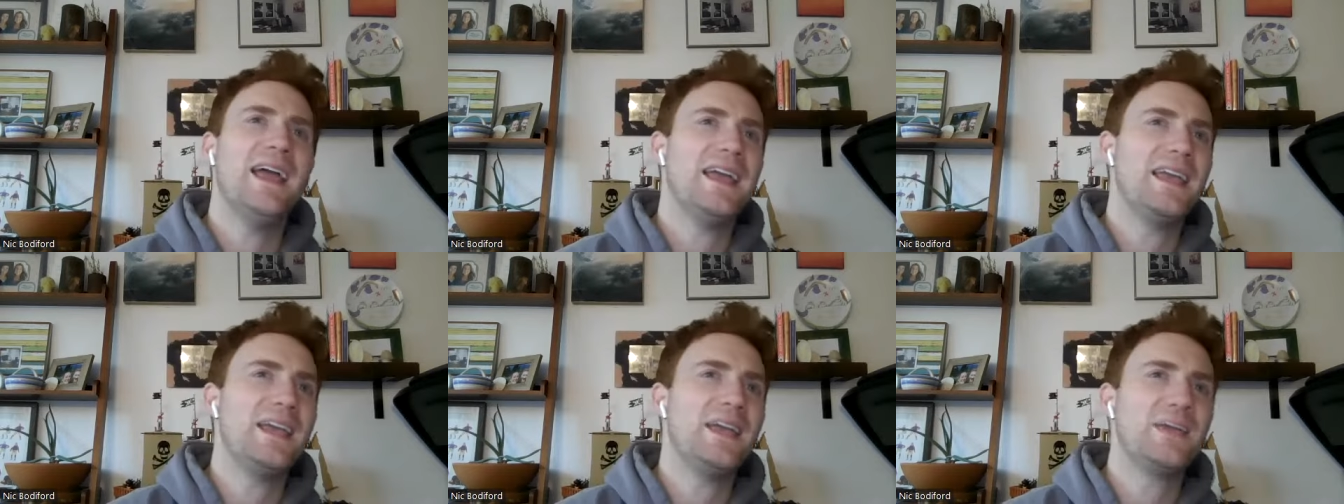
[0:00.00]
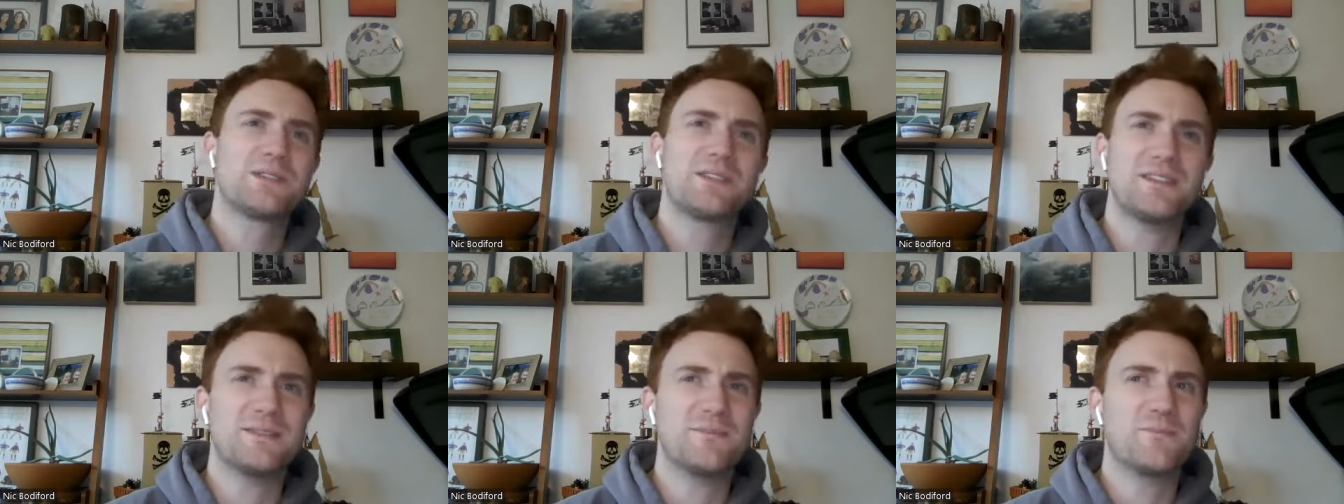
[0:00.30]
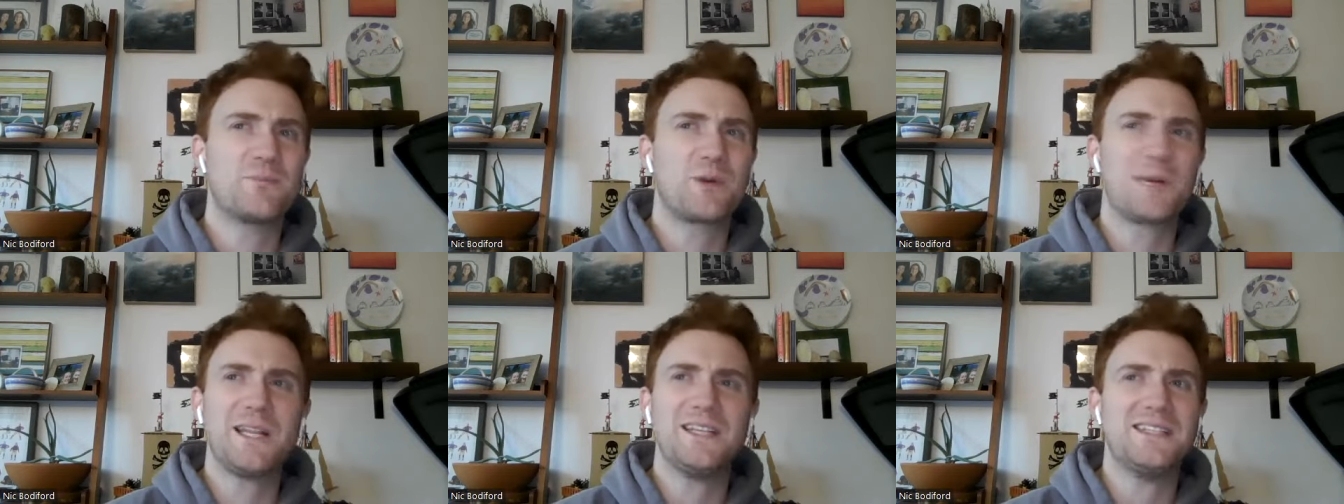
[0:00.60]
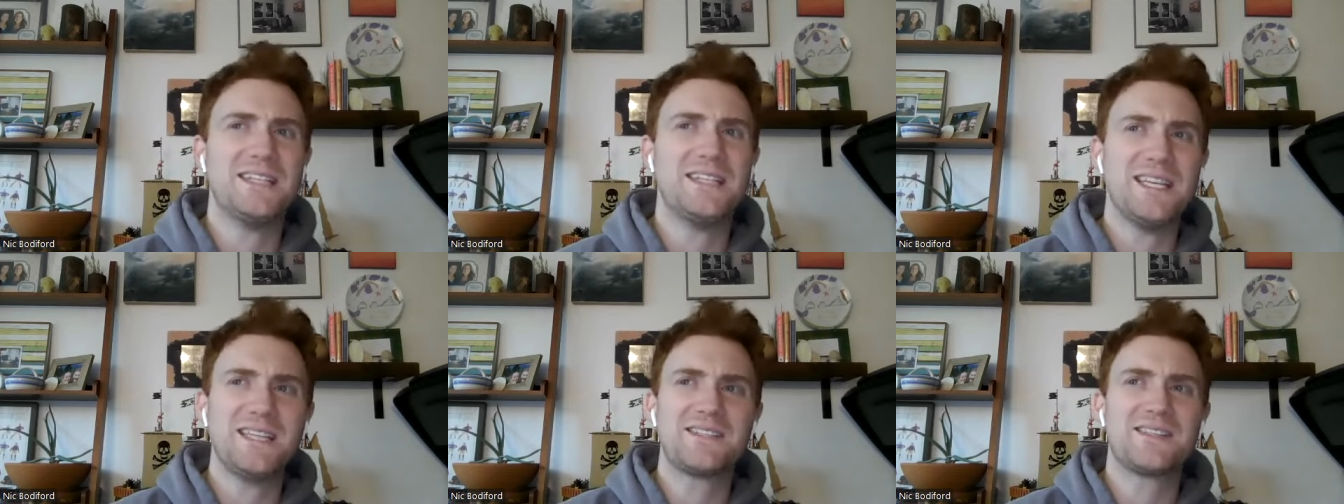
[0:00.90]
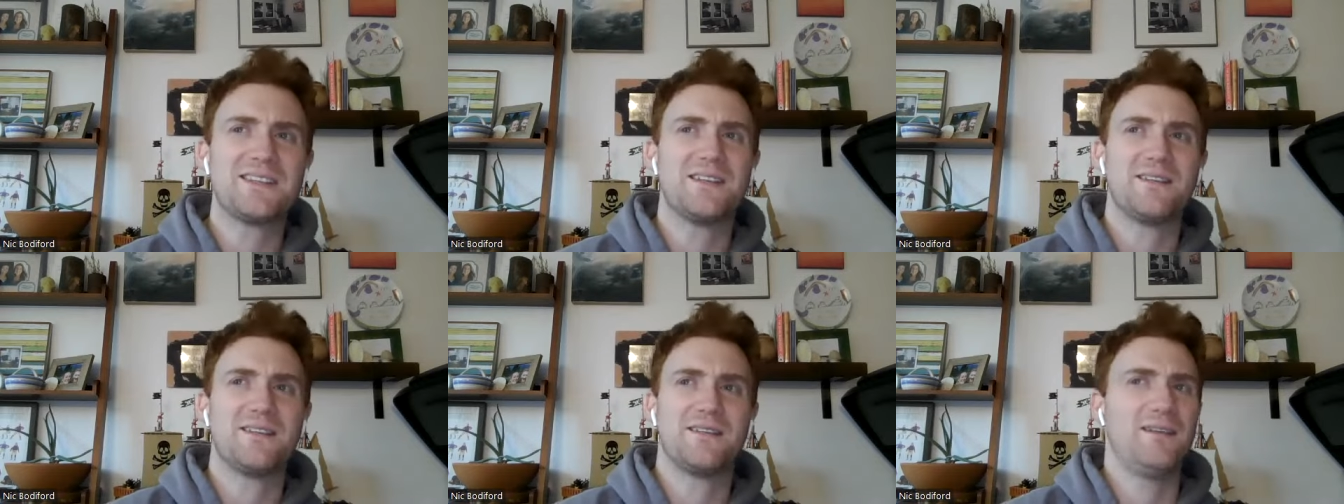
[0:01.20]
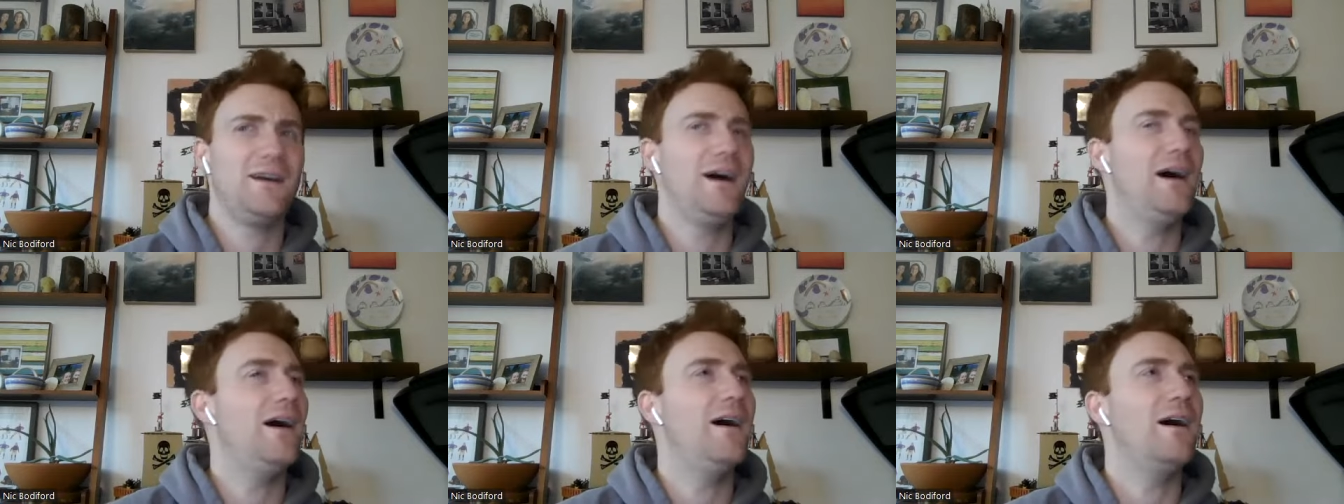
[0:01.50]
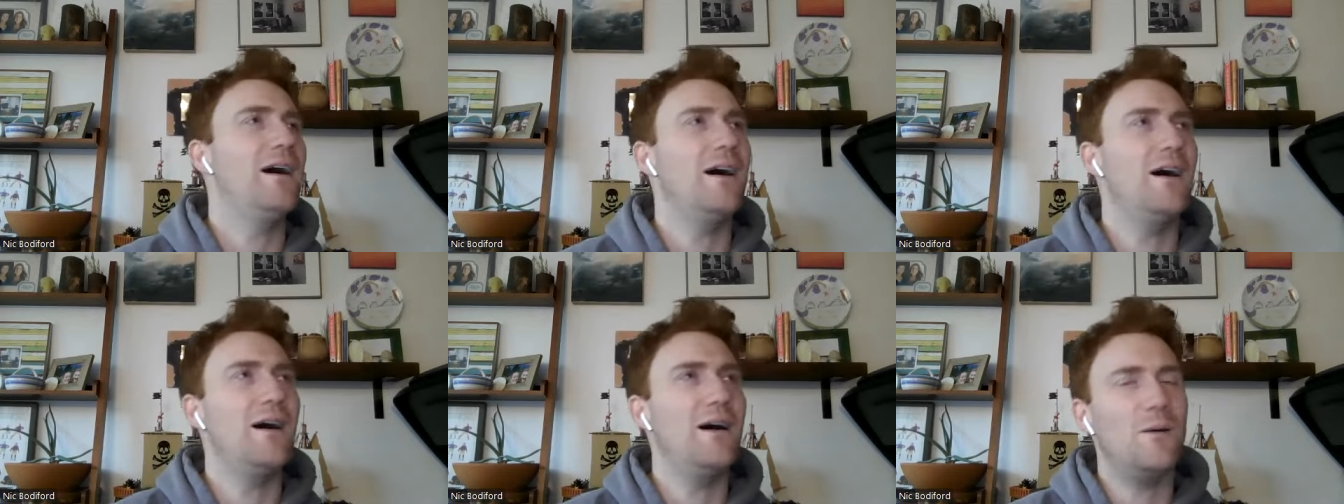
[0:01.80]
he was a pretty decent
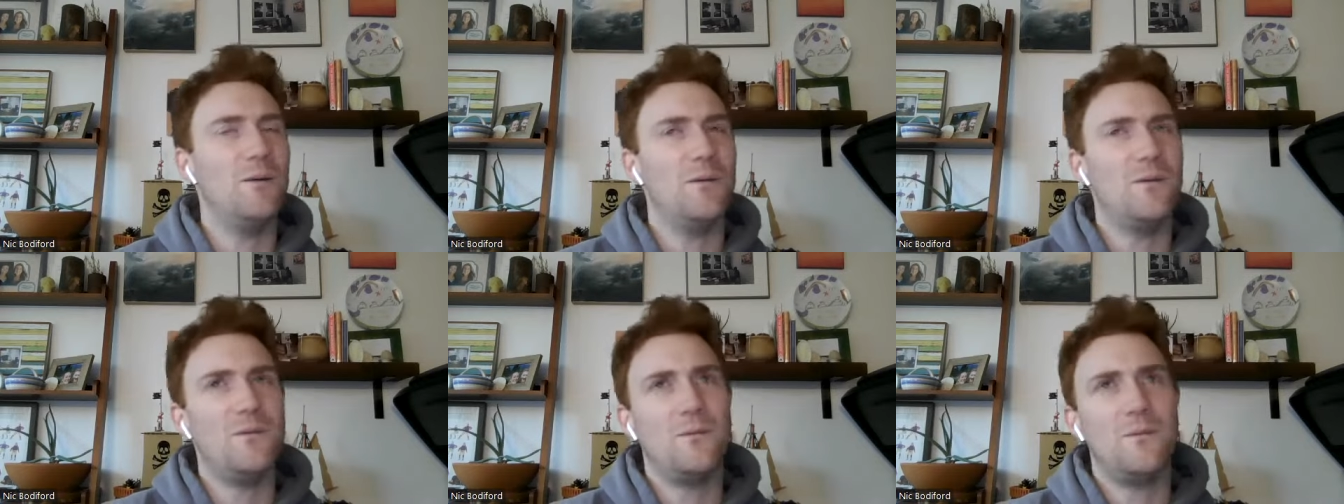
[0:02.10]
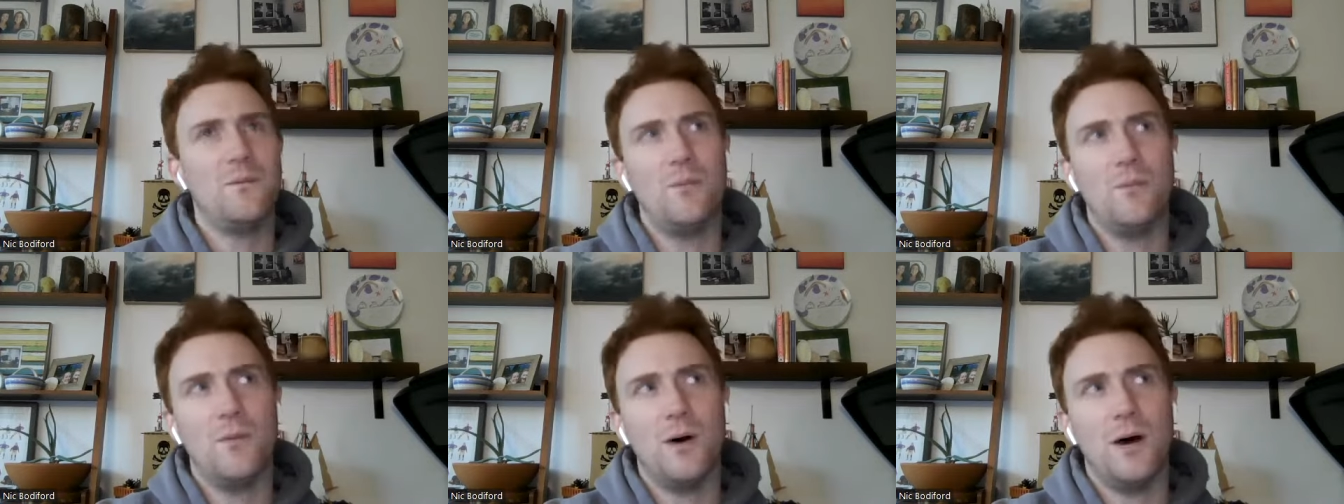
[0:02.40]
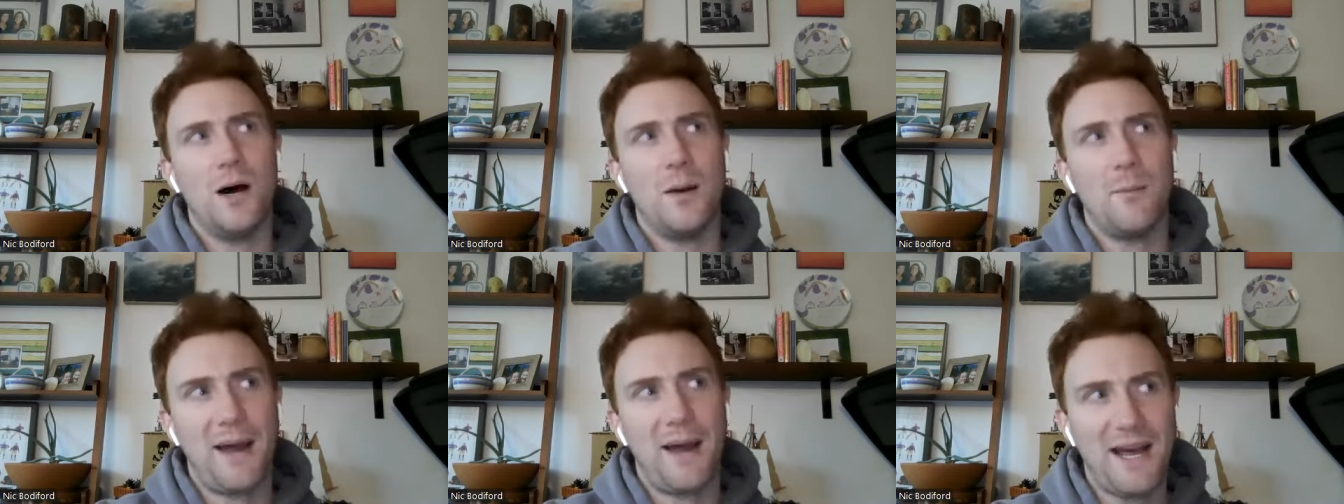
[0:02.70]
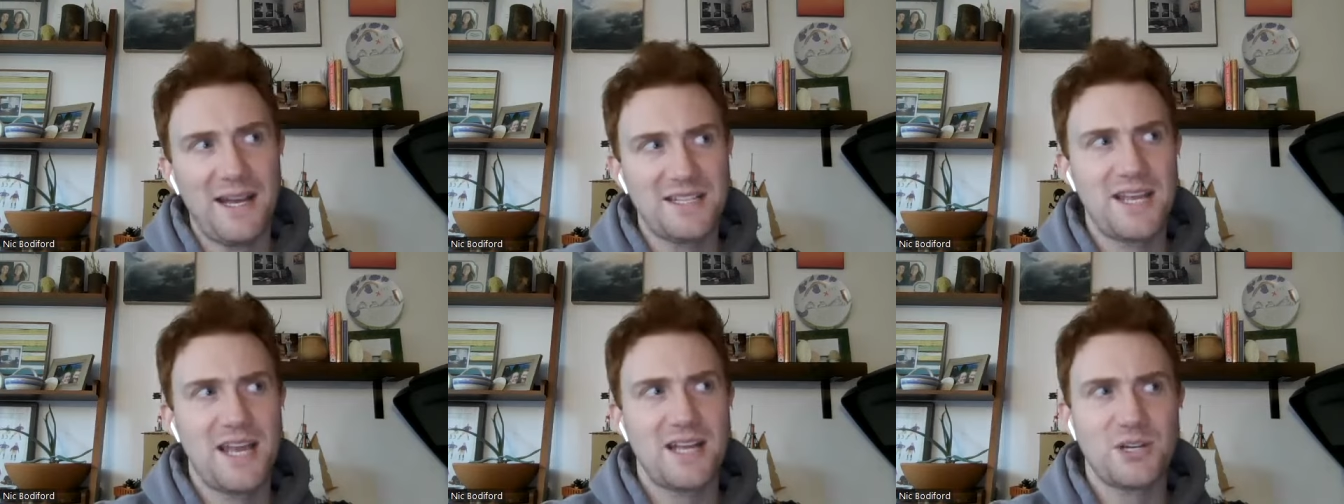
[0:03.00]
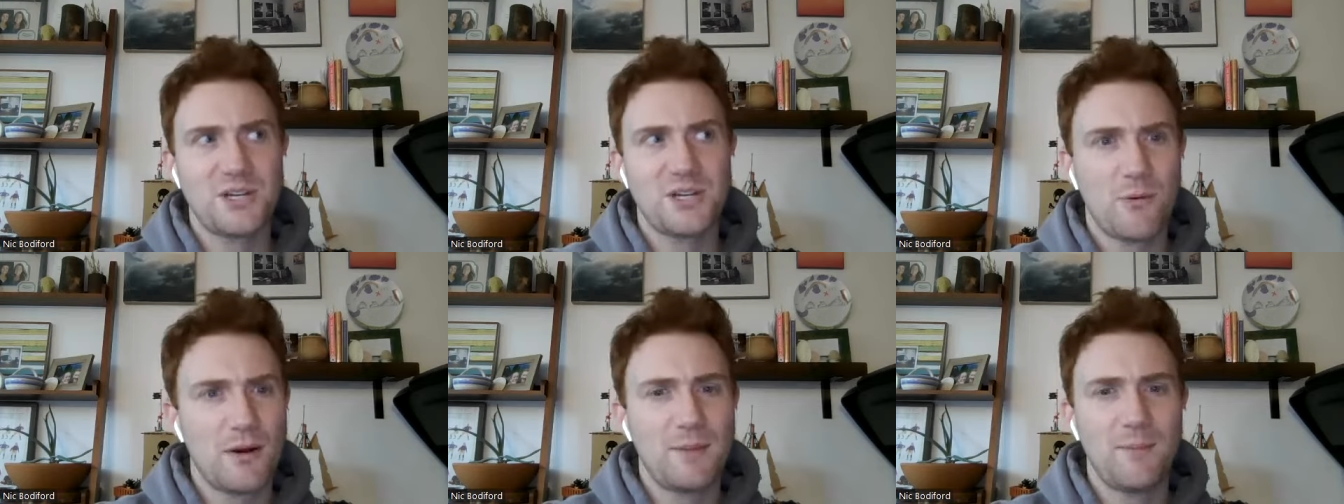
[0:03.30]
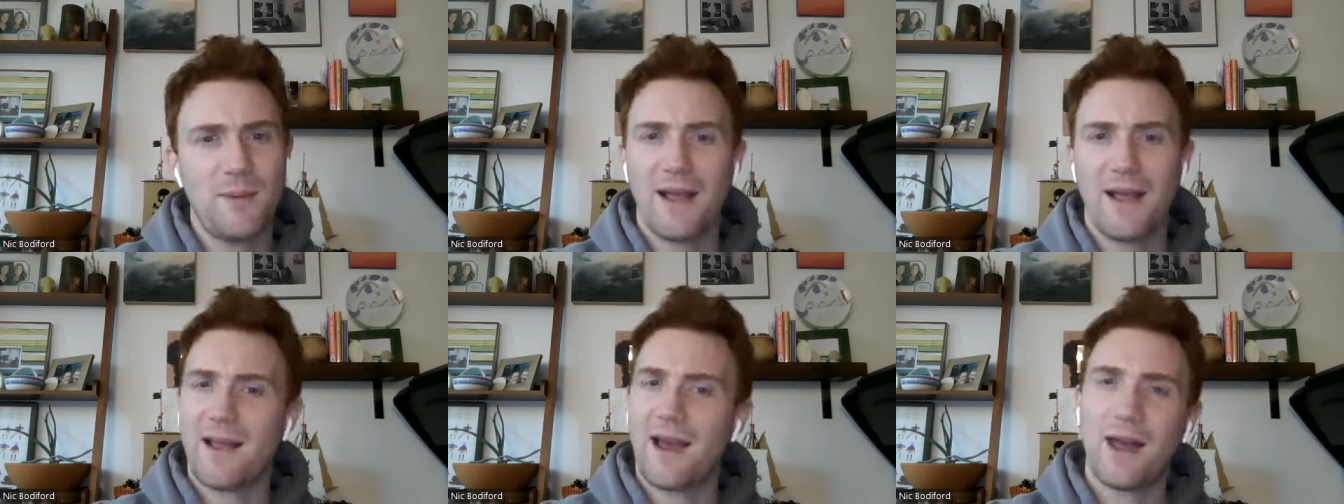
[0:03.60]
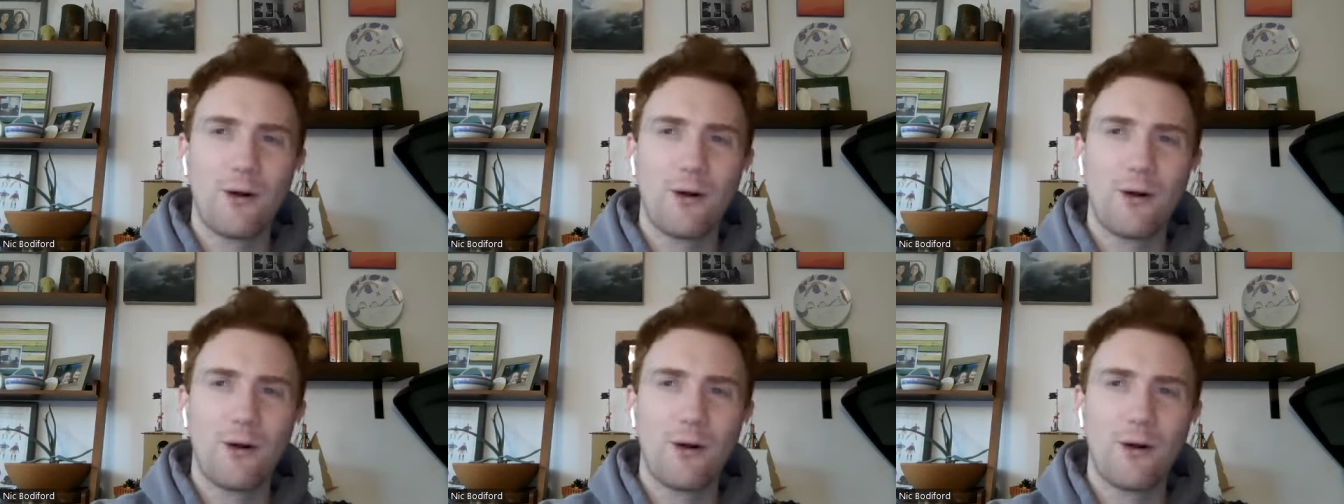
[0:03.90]
uh, uh, pass catching running back.